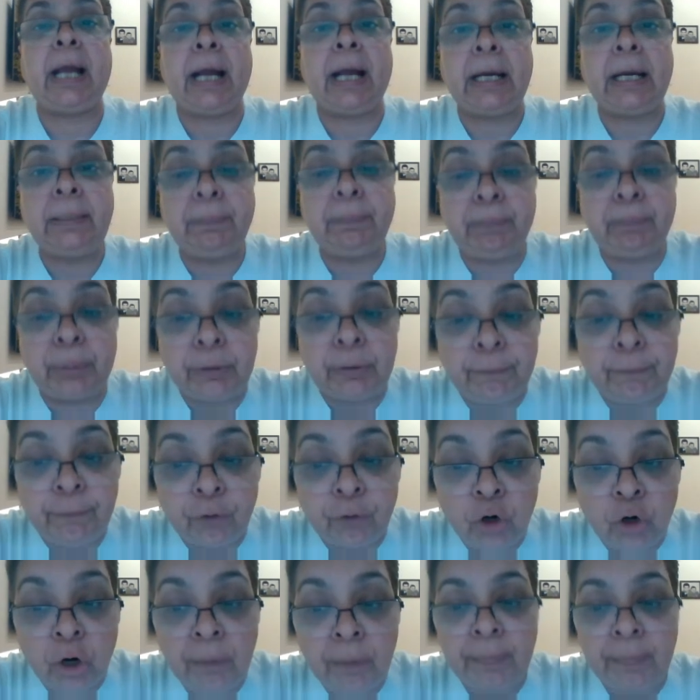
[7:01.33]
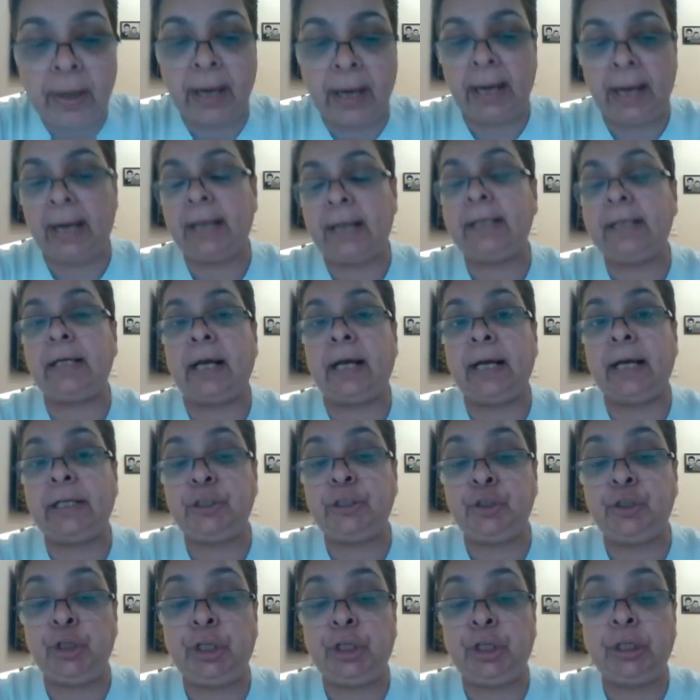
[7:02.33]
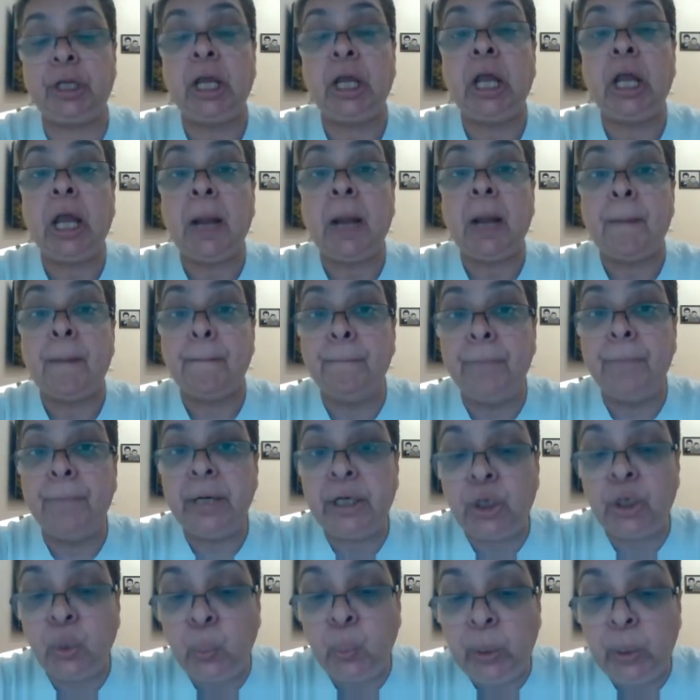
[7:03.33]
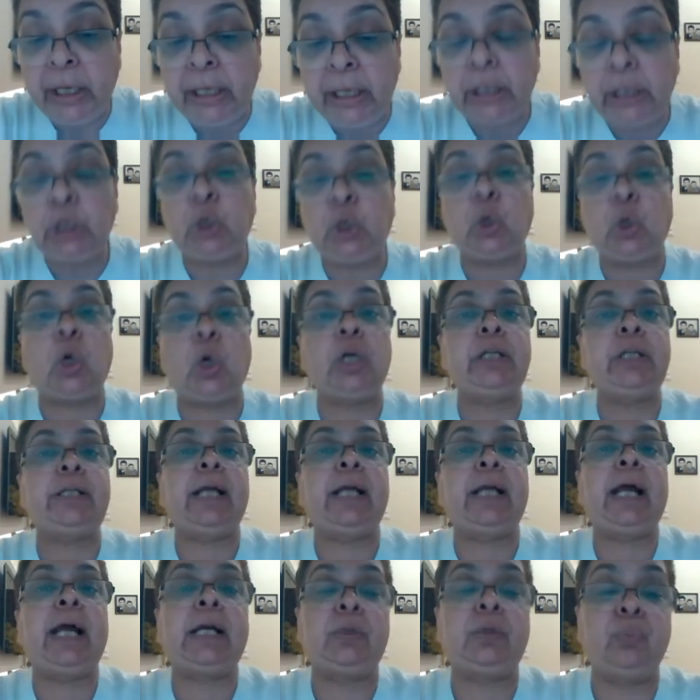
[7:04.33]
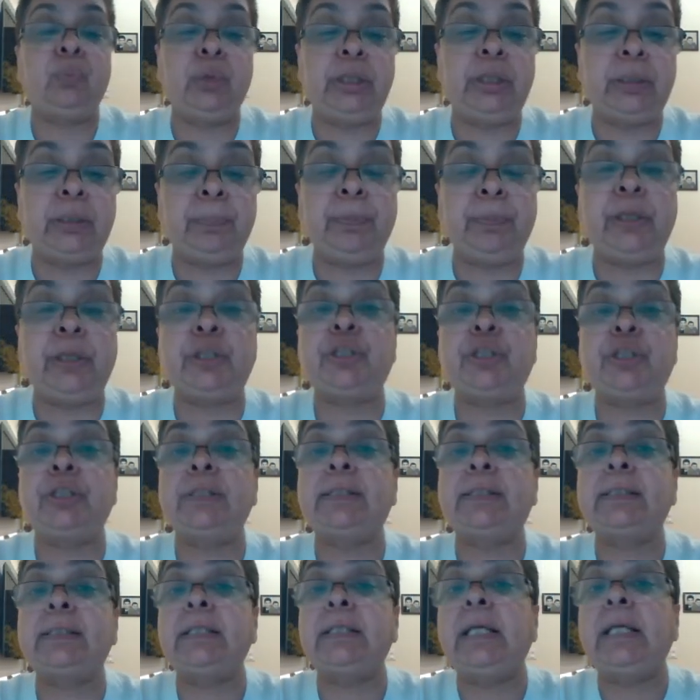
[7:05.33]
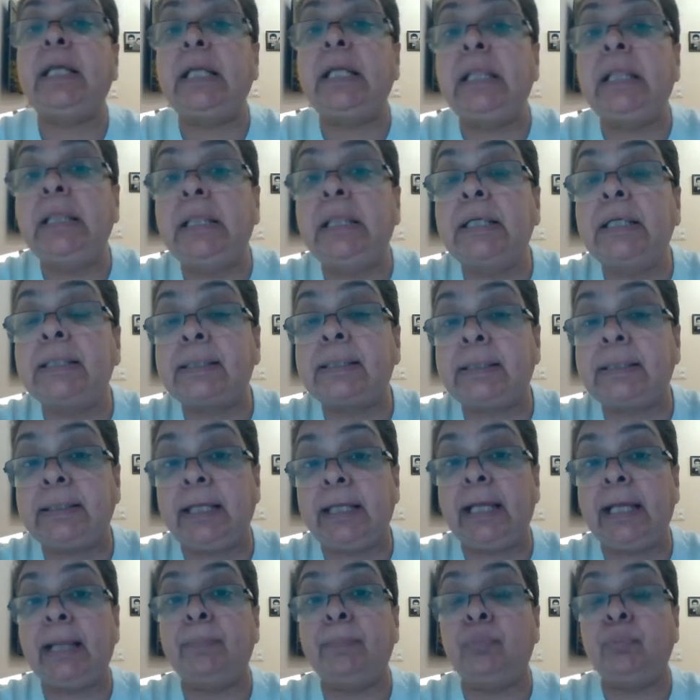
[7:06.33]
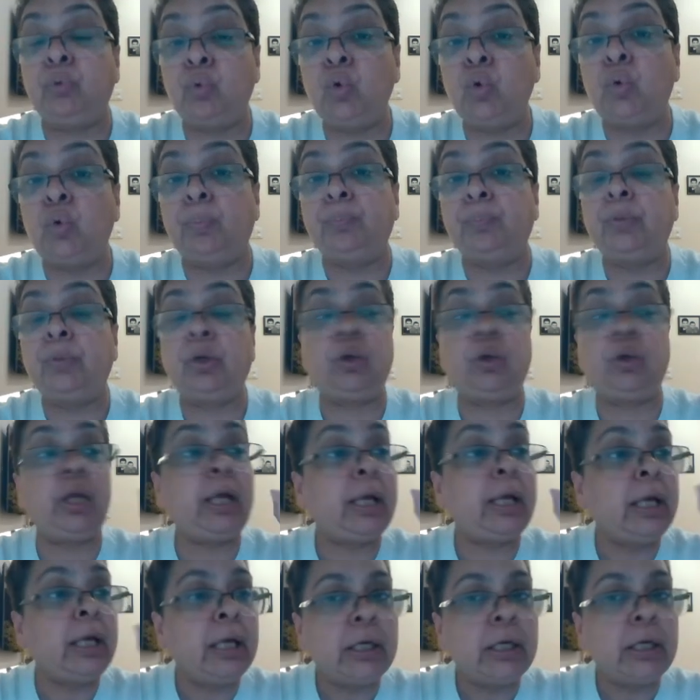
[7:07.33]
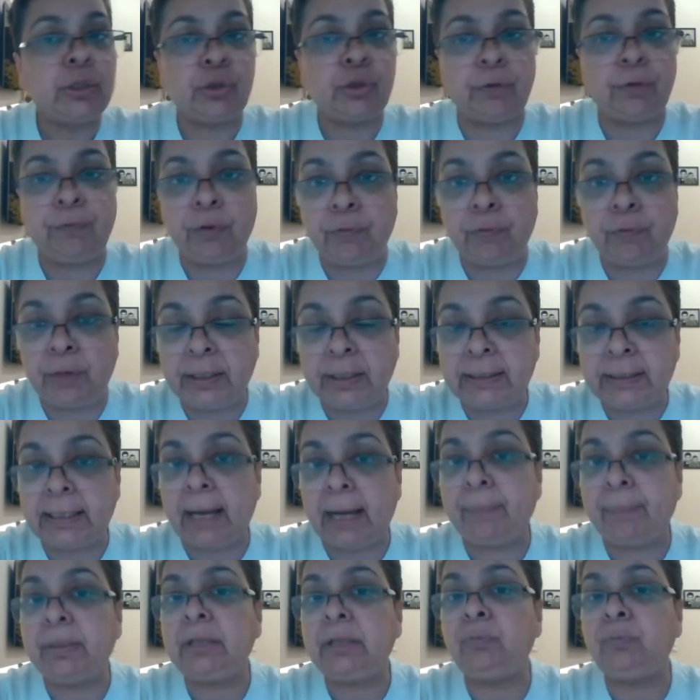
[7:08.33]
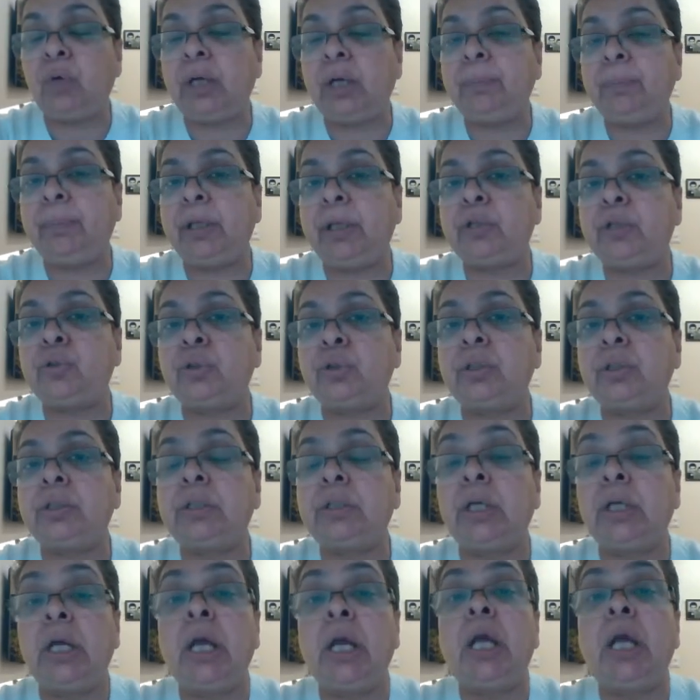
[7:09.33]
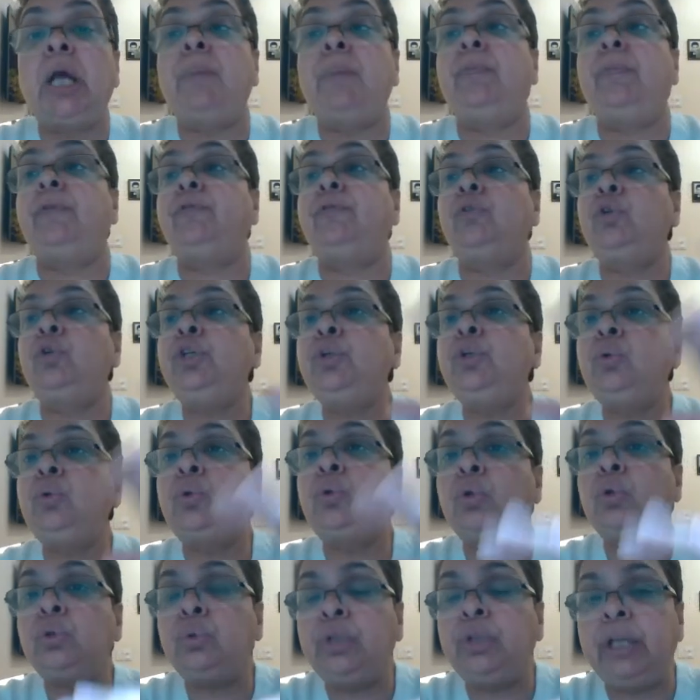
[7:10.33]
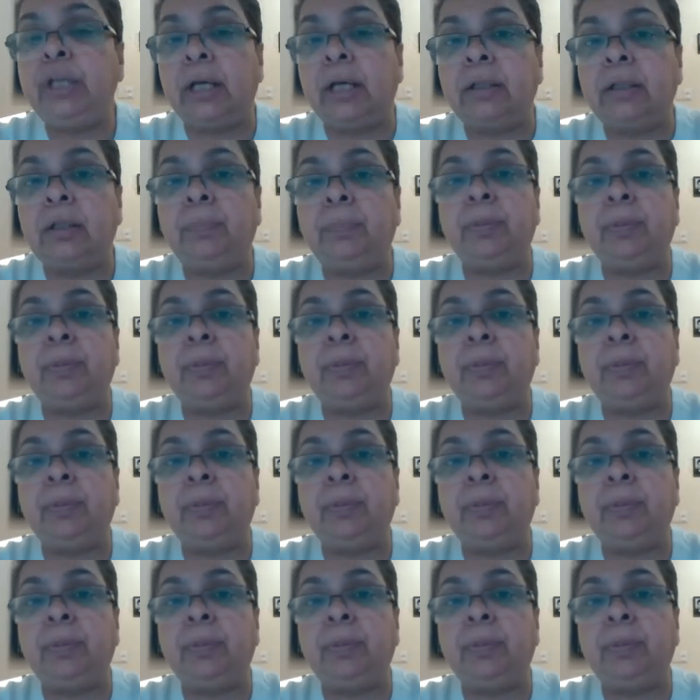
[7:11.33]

and perform hand hygiene between contact with the patients in the same room. Okay, so if you've examined one patient, before you go to the other